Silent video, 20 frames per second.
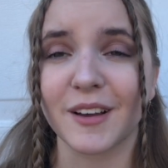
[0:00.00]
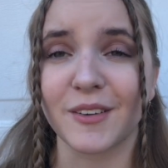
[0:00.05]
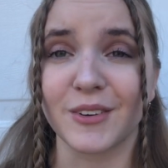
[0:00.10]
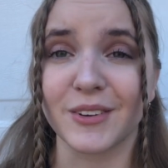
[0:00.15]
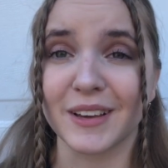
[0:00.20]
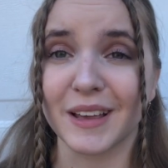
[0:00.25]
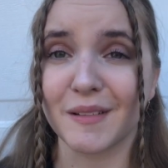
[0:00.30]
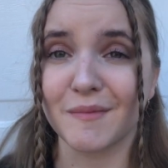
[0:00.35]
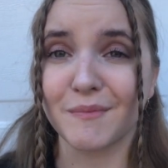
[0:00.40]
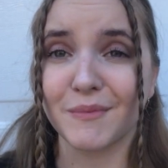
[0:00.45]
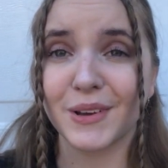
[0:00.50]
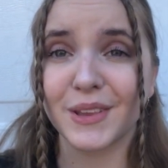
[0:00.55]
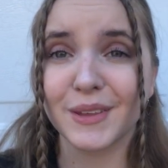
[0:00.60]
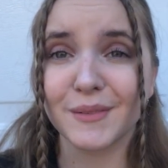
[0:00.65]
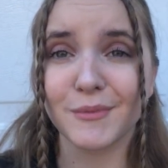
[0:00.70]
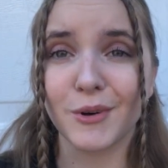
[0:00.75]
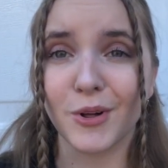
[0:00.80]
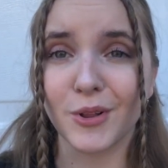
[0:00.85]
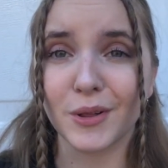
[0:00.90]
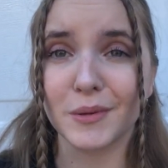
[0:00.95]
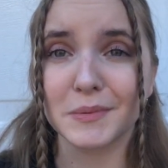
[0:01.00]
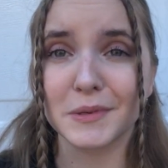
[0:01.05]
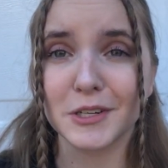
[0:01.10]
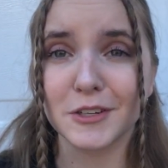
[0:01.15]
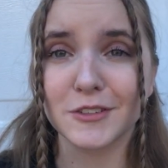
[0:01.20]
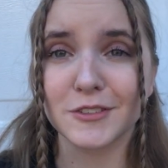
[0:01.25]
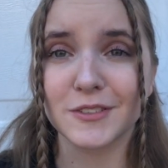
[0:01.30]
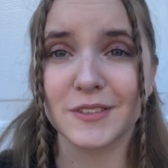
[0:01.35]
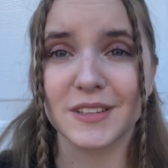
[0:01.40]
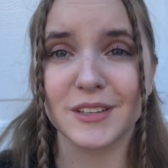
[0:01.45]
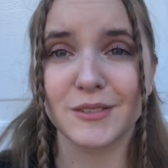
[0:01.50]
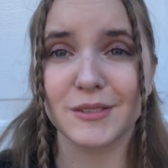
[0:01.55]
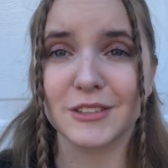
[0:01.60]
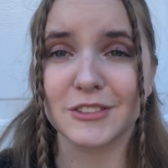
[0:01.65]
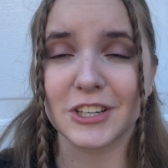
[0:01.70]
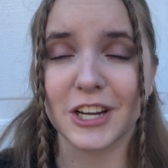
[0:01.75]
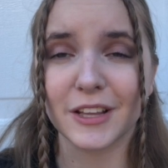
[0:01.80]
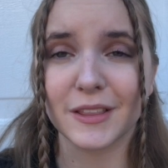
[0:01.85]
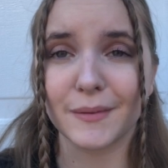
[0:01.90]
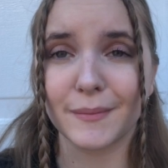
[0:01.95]
I will again put them all up here so that you can
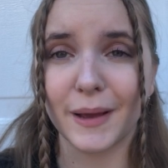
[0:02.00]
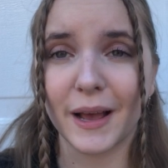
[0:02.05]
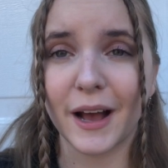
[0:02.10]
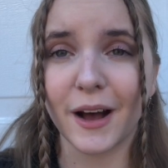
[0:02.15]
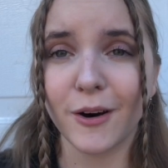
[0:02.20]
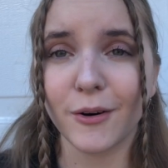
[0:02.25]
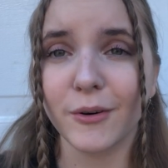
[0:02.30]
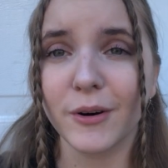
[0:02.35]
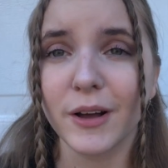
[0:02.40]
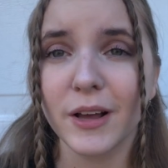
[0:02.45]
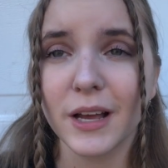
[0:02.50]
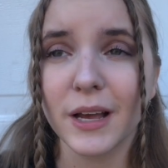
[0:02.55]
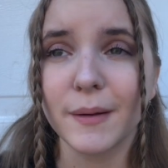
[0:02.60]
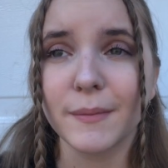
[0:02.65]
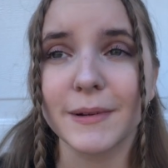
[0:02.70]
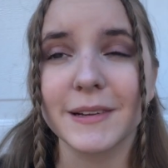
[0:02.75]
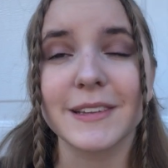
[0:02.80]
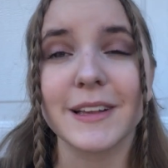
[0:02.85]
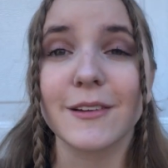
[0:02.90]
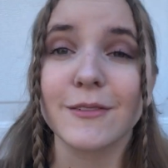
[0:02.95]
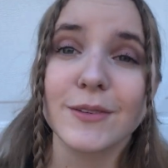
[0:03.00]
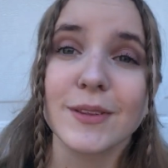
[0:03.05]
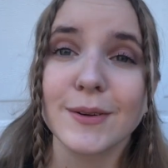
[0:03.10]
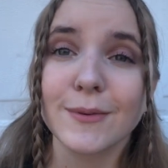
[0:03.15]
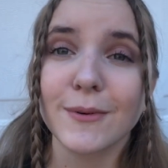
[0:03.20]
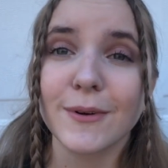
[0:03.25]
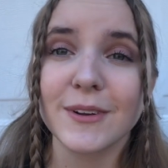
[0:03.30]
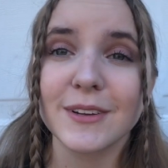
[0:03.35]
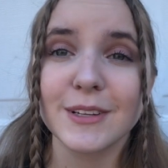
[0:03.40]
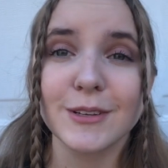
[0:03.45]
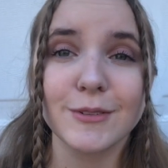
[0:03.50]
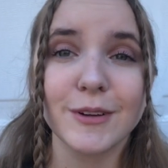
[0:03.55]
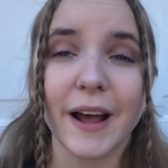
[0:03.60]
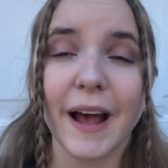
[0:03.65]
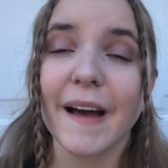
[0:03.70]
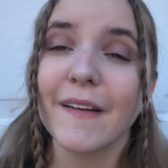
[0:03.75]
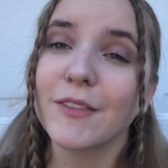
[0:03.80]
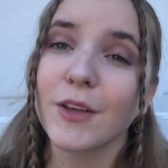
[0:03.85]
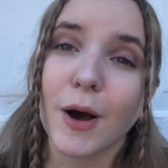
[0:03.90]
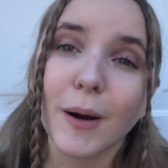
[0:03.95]
check them out, because I really want you to
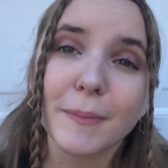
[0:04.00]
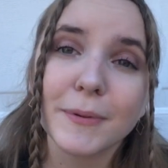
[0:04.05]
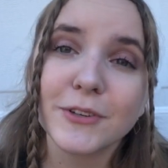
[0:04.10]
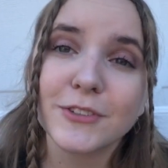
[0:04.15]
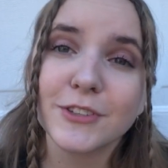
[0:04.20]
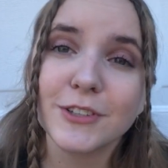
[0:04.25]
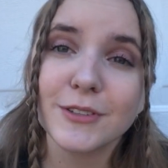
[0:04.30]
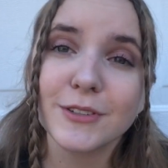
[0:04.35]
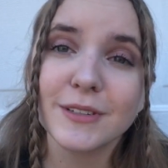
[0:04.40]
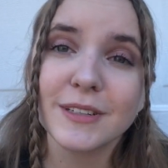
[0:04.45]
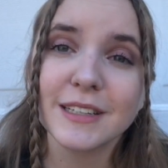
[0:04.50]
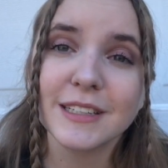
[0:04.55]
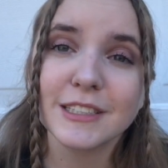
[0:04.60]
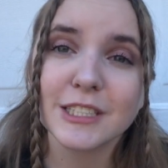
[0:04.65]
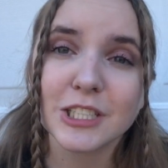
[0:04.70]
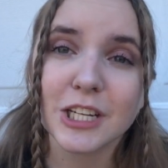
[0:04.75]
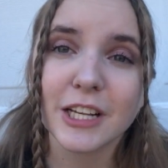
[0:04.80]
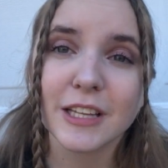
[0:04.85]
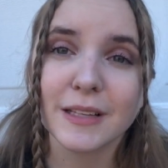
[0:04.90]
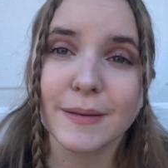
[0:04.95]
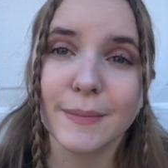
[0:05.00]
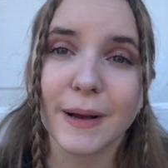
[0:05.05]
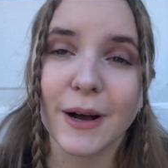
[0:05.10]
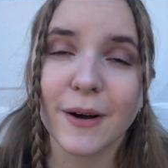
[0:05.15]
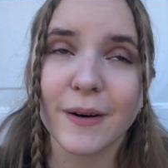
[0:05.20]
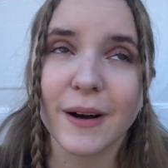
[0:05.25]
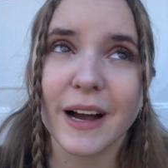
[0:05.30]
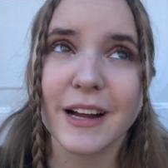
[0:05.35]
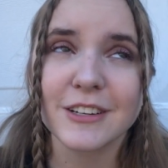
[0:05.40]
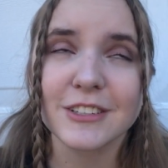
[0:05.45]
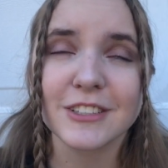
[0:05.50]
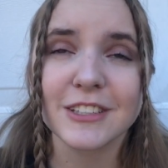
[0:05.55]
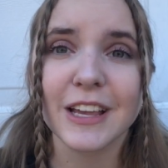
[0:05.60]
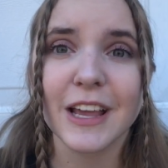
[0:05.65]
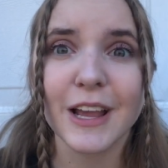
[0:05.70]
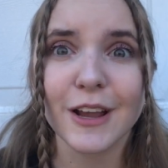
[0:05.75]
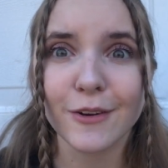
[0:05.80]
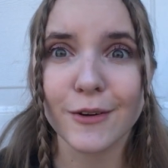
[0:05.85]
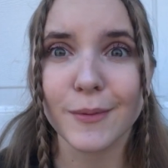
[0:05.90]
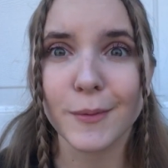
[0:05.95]
have the opportunity to check them out. I just
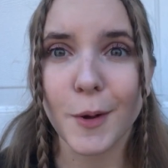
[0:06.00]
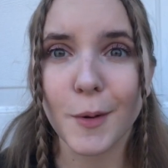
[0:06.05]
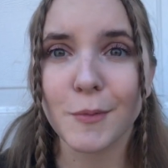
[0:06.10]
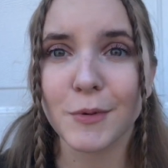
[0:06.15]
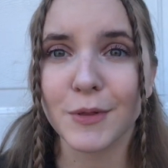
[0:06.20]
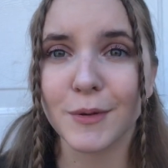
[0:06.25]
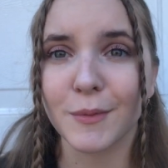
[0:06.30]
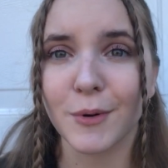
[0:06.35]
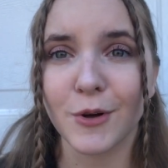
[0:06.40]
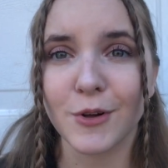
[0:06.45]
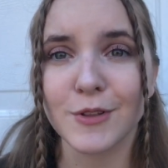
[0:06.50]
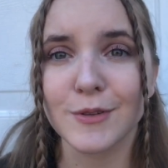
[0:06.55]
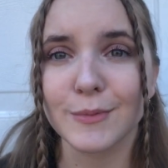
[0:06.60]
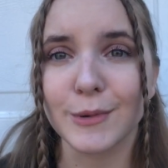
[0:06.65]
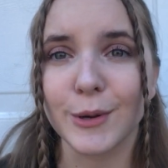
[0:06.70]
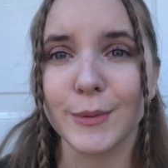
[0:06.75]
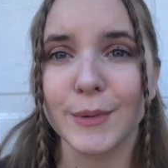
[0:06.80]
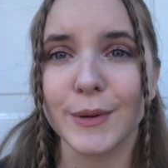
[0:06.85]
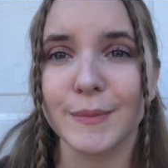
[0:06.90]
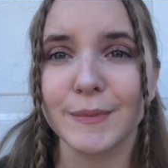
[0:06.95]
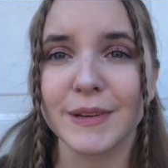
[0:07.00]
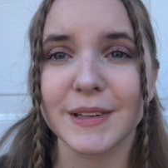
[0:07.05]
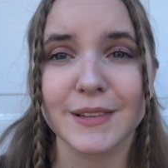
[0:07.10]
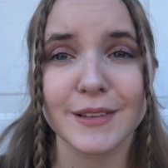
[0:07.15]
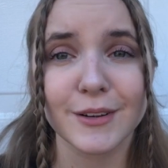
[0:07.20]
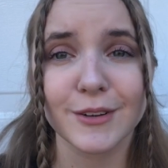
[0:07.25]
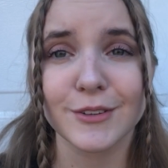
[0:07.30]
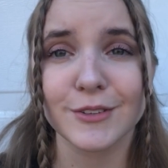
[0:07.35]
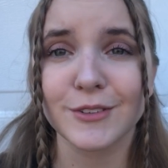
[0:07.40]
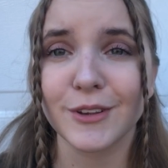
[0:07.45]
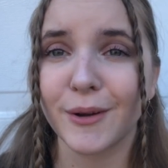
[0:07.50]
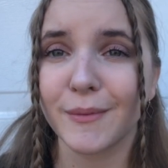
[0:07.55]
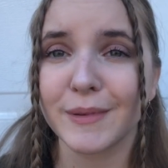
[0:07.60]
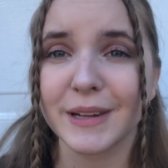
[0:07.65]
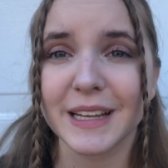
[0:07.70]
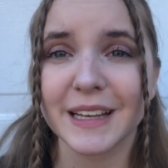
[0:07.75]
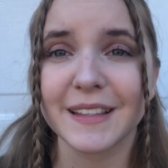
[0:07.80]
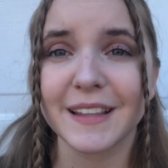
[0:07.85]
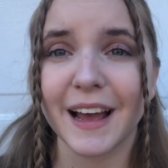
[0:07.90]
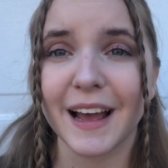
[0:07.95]
can't remember them all at the moment because there are so
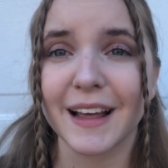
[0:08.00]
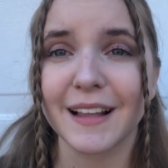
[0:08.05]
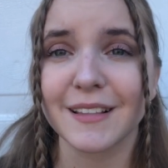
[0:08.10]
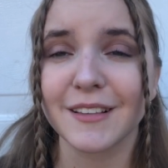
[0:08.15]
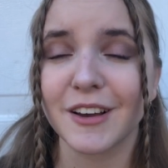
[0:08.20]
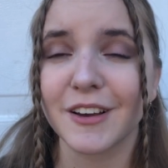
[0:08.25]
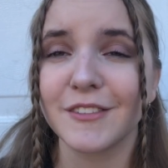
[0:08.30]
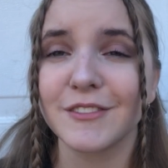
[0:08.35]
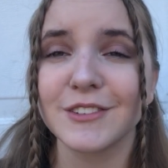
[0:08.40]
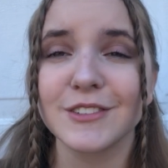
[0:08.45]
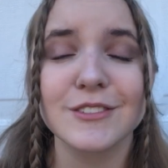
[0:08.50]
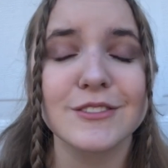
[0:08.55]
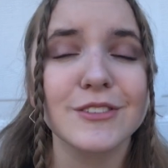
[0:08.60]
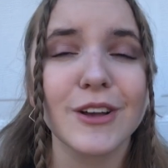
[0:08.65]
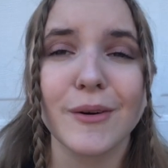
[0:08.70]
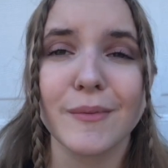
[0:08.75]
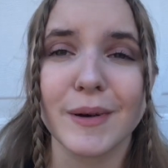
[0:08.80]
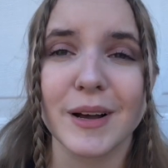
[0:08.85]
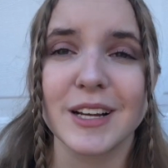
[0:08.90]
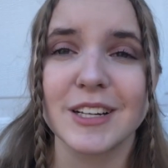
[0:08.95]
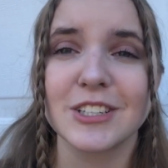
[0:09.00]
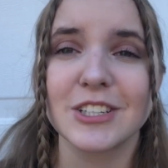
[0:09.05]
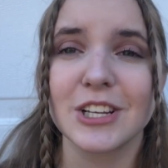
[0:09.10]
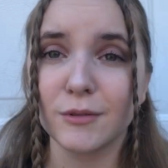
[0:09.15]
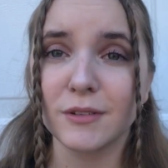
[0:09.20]
many that I love so much.